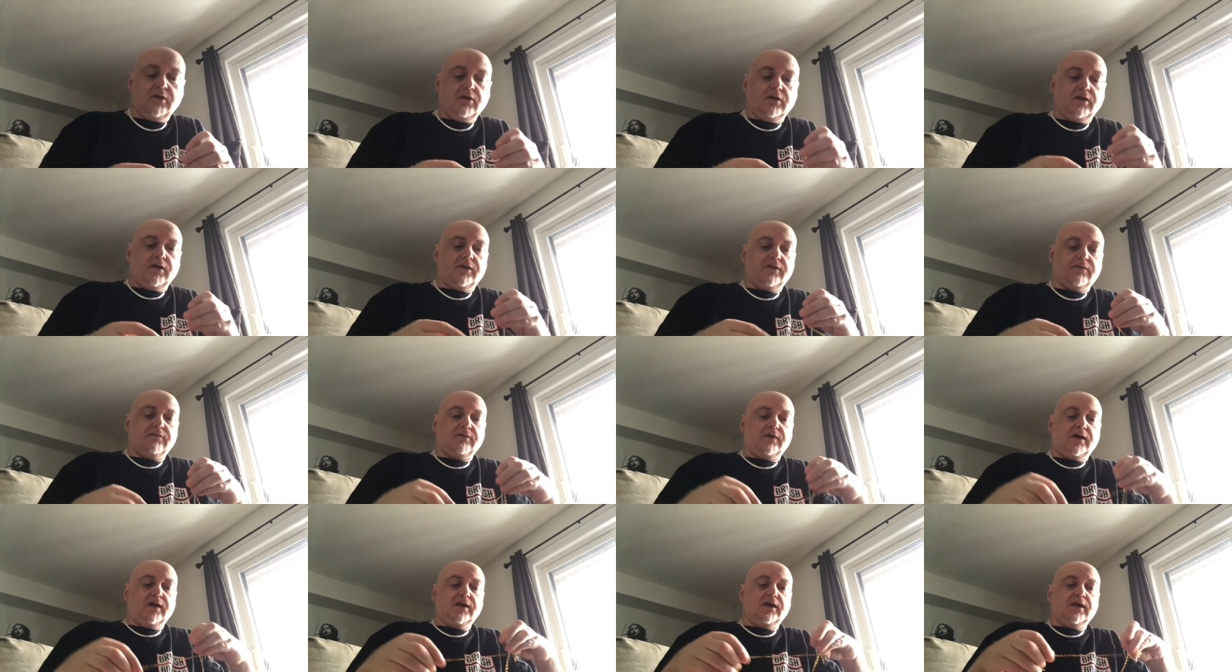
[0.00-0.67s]
let's
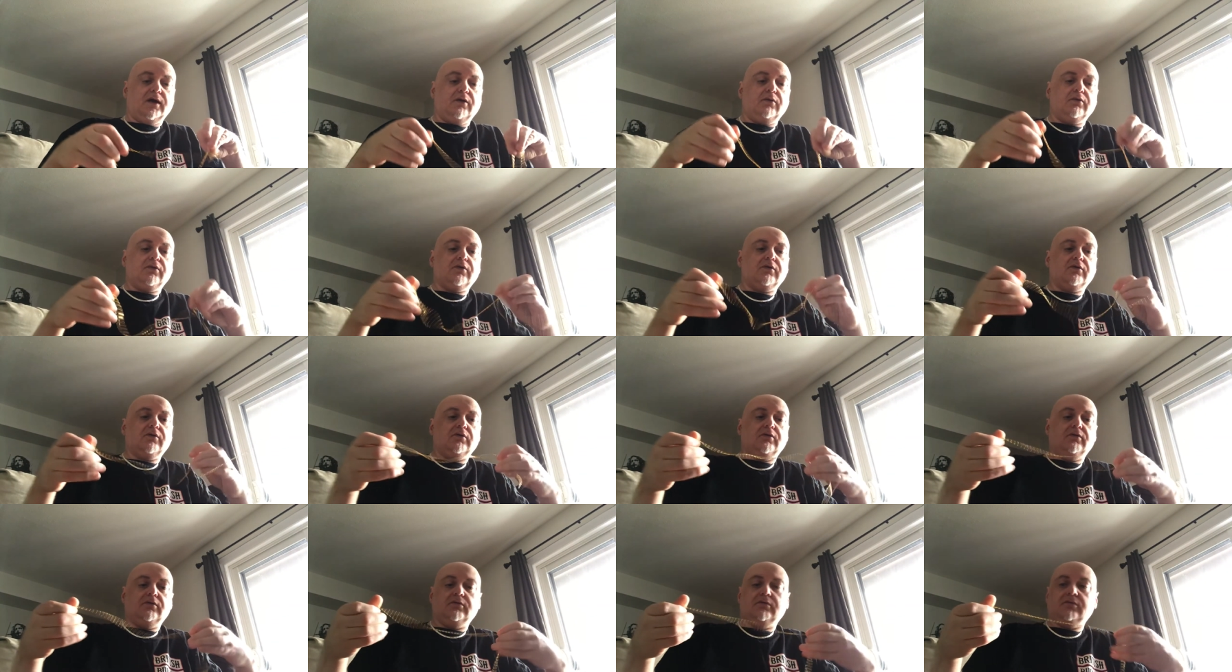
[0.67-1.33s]
find out
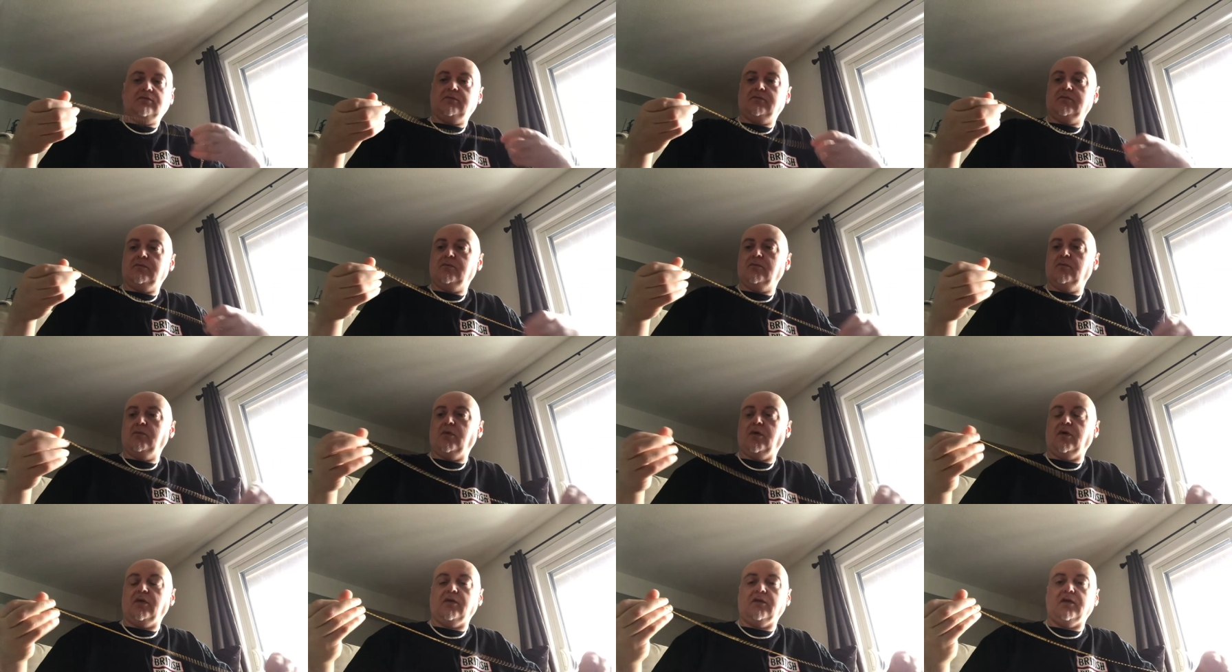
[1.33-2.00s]

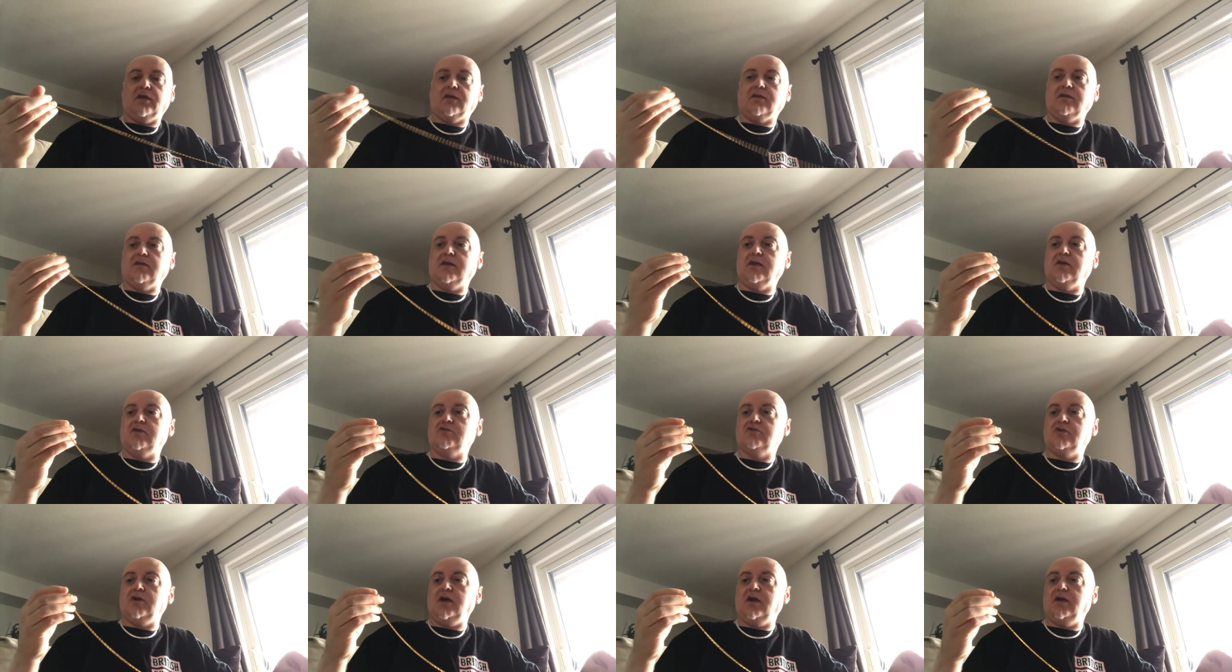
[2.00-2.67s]
whether or not the
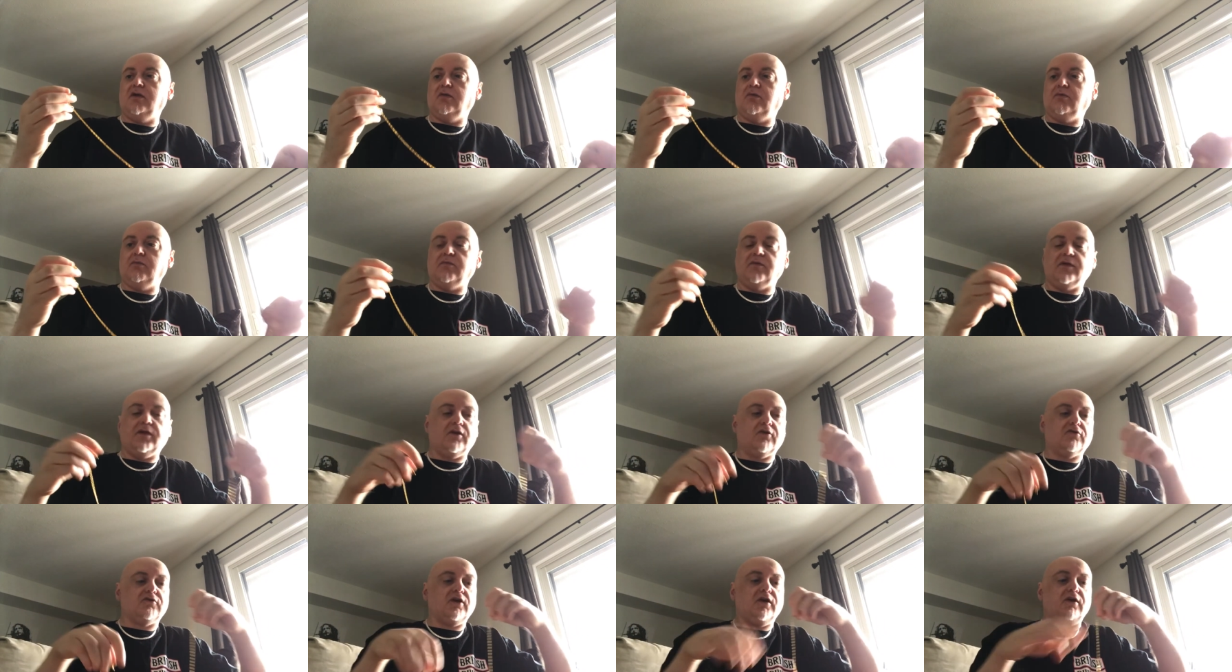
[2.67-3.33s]
chain, hopefully
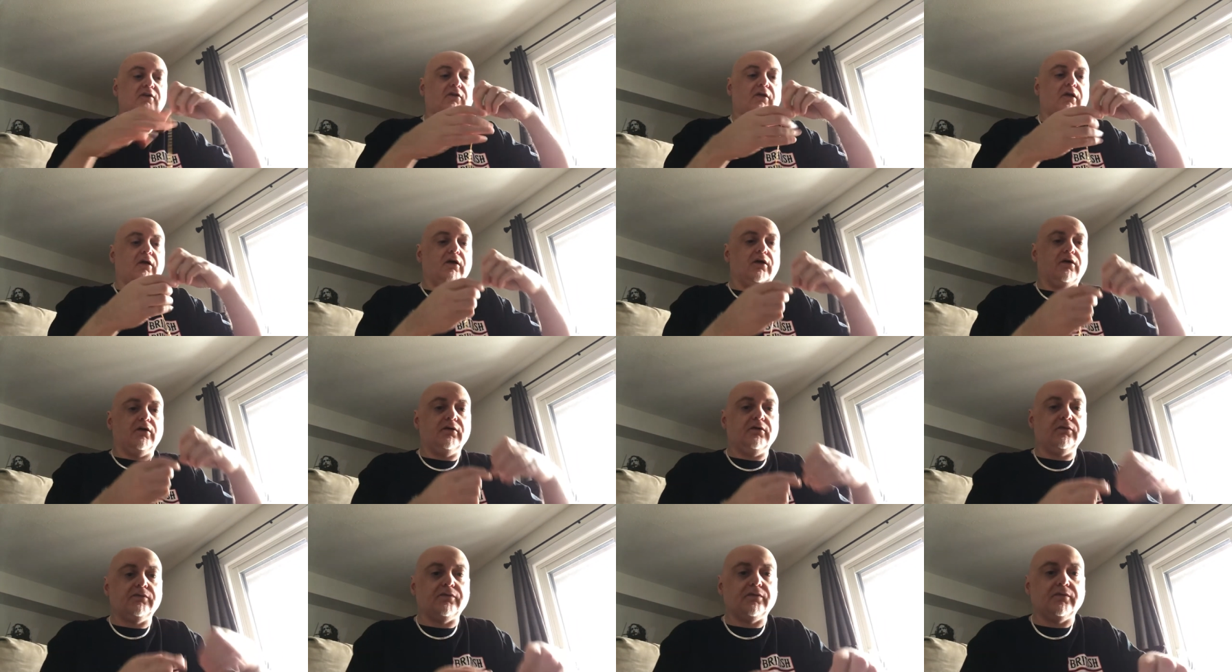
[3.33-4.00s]
the chain's long
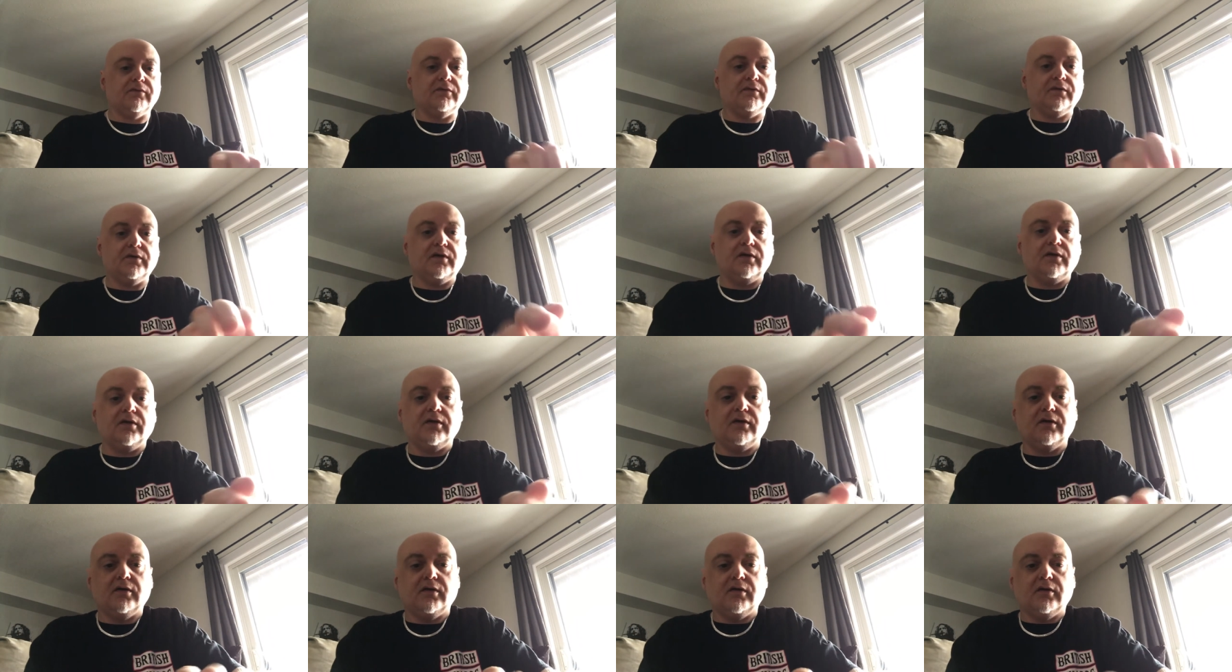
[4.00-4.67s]
enough
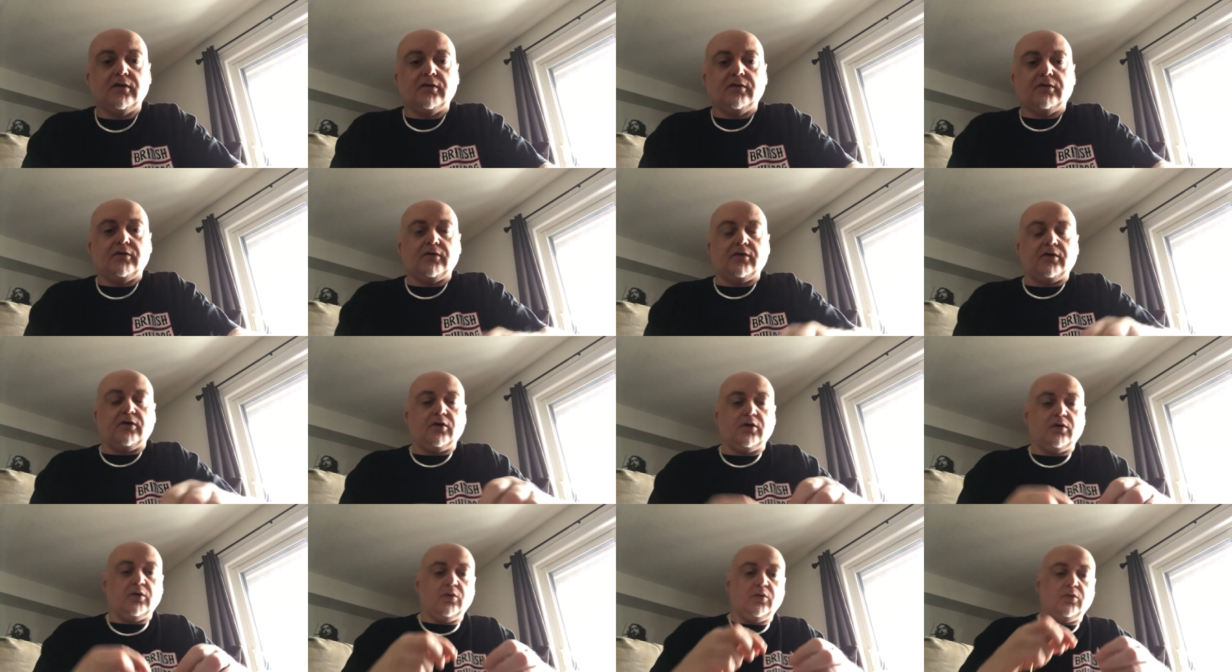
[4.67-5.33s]
to
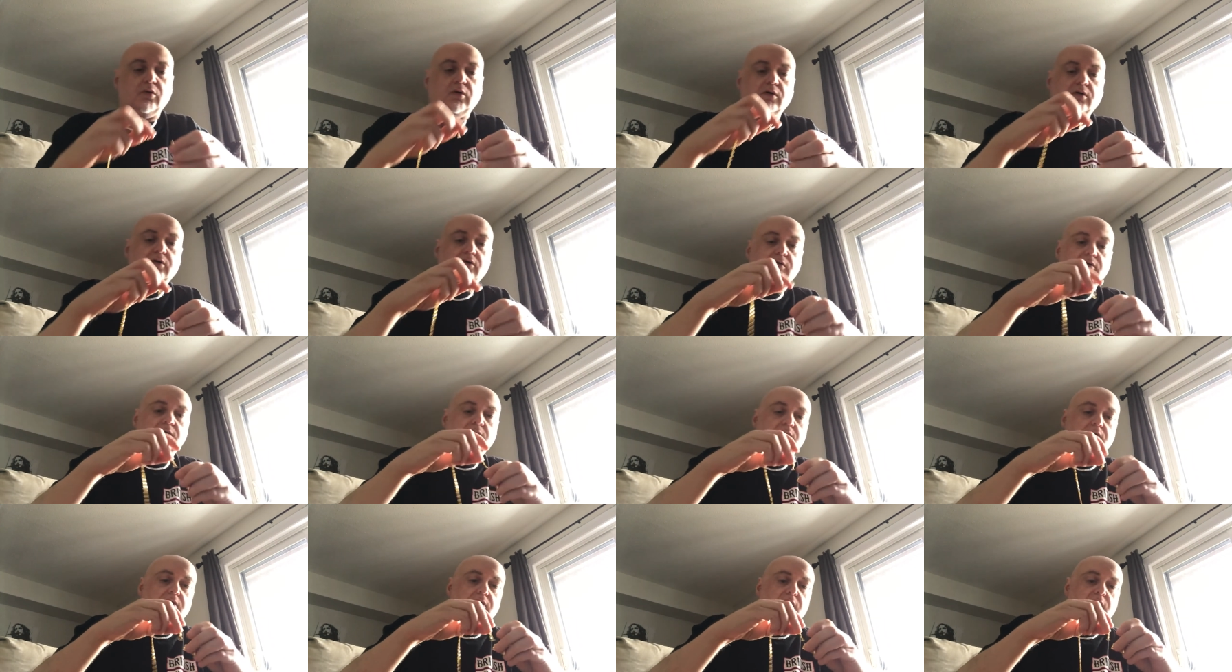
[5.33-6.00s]
go
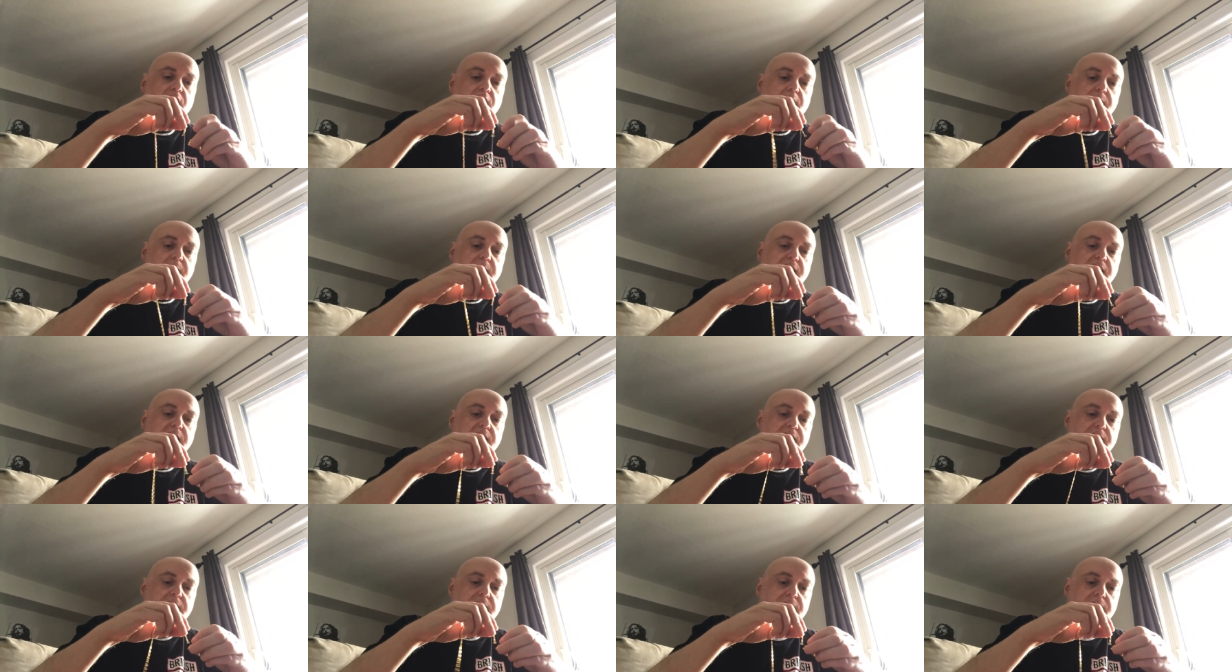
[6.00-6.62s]
on me.